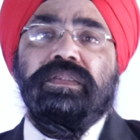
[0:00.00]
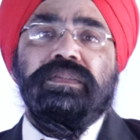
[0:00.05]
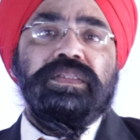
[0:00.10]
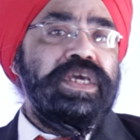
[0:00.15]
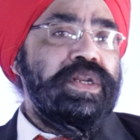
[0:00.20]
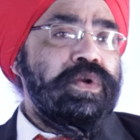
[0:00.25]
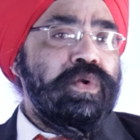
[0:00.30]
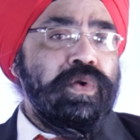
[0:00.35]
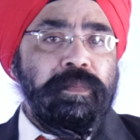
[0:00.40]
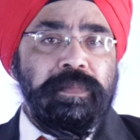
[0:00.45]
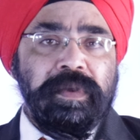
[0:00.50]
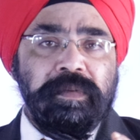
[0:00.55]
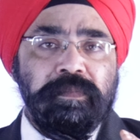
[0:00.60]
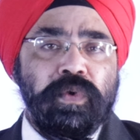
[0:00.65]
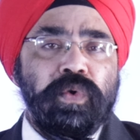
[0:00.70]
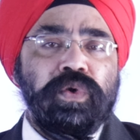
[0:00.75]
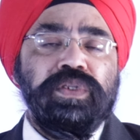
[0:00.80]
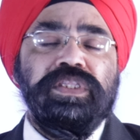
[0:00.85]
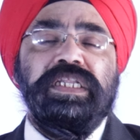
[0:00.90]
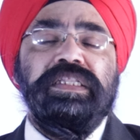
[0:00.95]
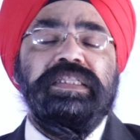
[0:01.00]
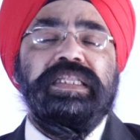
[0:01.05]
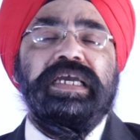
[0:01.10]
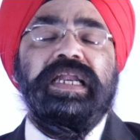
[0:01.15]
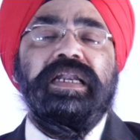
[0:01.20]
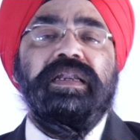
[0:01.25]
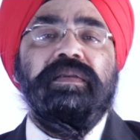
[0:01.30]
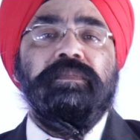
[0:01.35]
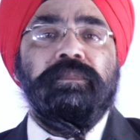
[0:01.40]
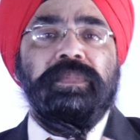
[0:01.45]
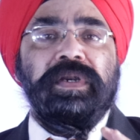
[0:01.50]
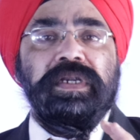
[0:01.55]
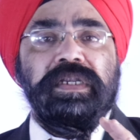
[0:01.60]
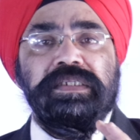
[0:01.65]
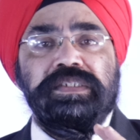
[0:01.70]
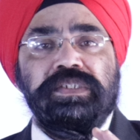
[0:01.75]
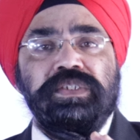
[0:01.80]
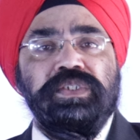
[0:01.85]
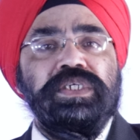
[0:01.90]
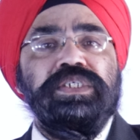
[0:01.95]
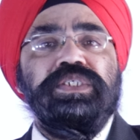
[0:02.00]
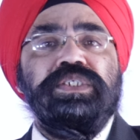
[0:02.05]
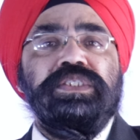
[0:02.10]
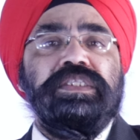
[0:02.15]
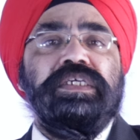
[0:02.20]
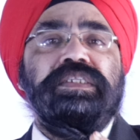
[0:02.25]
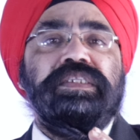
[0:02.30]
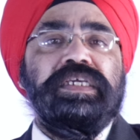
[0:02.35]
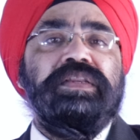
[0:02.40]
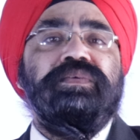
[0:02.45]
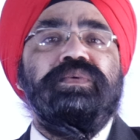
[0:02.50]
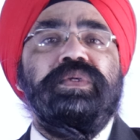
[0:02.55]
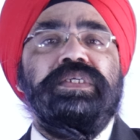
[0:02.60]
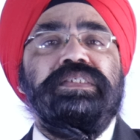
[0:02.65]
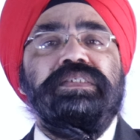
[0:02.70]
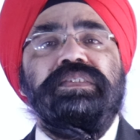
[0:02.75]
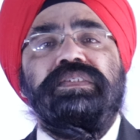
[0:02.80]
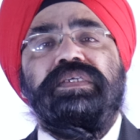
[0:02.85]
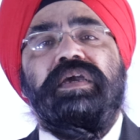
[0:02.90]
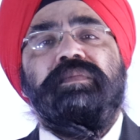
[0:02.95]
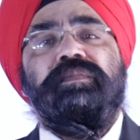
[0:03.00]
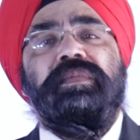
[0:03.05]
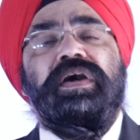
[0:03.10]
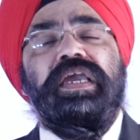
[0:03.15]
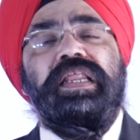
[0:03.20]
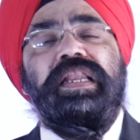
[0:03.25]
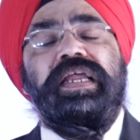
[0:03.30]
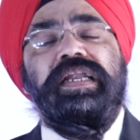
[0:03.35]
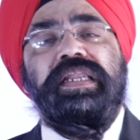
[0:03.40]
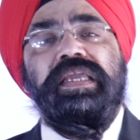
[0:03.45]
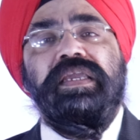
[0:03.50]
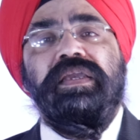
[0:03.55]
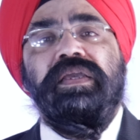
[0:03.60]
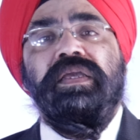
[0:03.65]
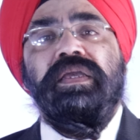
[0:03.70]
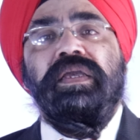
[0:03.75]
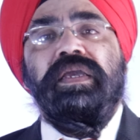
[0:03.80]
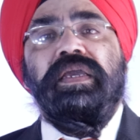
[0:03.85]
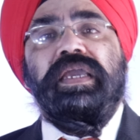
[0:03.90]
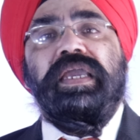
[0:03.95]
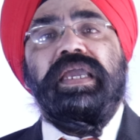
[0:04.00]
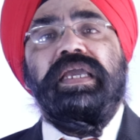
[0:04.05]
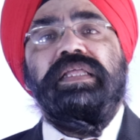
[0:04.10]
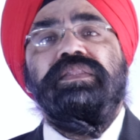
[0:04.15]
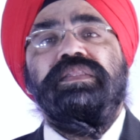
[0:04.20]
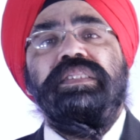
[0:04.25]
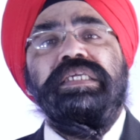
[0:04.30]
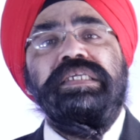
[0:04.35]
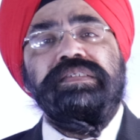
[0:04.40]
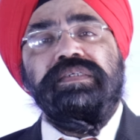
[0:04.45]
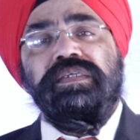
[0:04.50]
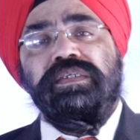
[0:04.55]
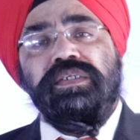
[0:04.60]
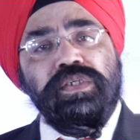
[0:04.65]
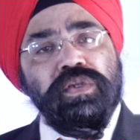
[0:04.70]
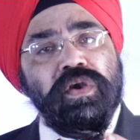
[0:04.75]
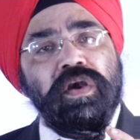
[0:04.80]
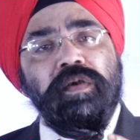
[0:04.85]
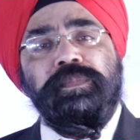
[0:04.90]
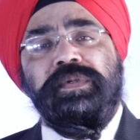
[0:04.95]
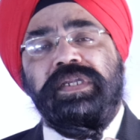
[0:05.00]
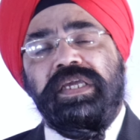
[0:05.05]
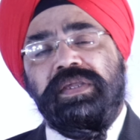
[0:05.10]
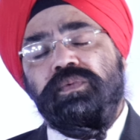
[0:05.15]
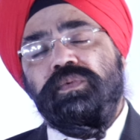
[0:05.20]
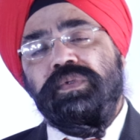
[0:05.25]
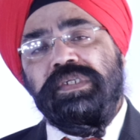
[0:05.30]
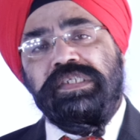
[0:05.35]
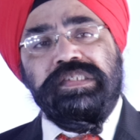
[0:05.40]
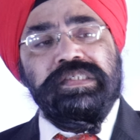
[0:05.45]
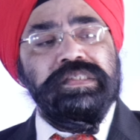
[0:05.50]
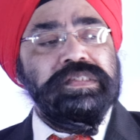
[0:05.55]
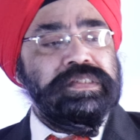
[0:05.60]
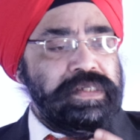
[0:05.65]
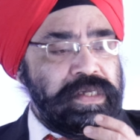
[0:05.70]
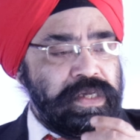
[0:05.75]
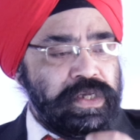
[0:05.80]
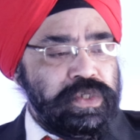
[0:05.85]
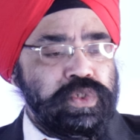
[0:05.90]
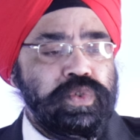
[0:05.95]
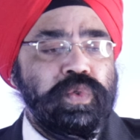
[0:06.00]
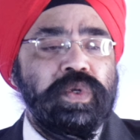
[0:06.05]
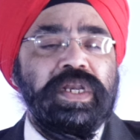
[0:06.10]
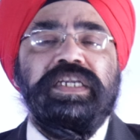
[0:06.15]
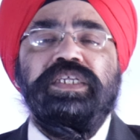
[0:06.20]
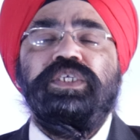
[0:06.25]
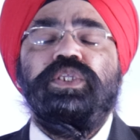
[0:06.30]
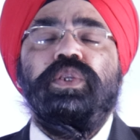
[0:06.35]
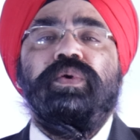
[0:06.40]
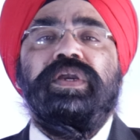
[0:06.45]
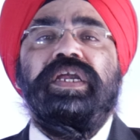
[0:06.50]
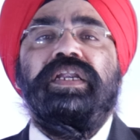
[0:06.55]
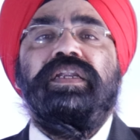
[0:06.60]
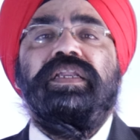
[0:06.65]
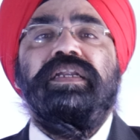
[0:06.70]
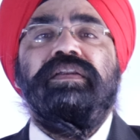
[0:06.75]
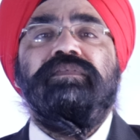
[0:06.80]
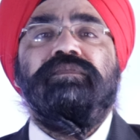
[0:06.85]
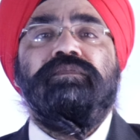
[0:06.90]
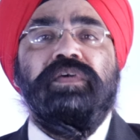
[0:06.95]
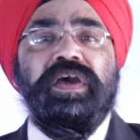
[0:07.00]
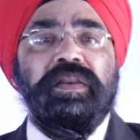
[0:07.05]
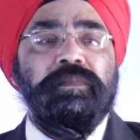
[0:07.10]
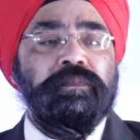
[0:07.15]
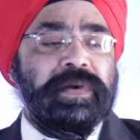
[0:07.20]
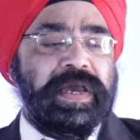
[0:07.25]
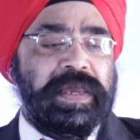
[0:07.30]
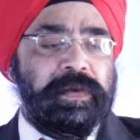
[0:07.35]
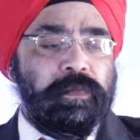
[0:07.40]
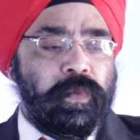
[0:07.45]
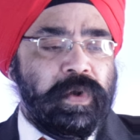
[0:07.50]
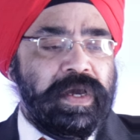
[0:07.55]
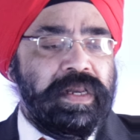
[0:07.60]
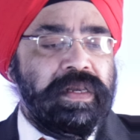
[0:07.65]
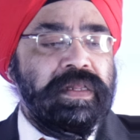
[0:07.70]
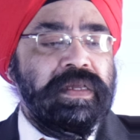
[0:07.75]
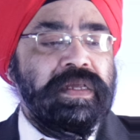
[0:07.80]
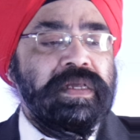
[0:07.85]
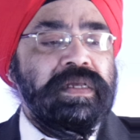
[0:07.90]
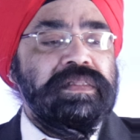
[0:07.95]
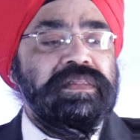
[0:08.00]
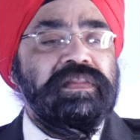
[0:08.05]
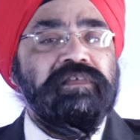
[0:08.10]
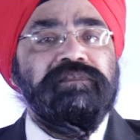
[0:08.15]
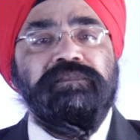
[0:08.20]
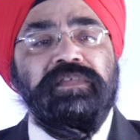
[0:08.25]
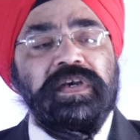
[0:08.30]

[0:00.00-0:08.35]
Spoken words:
There could be more than that, but just the 10 reasons I am highlighting, and these are top 10 reasons. So let us look at it one by one. The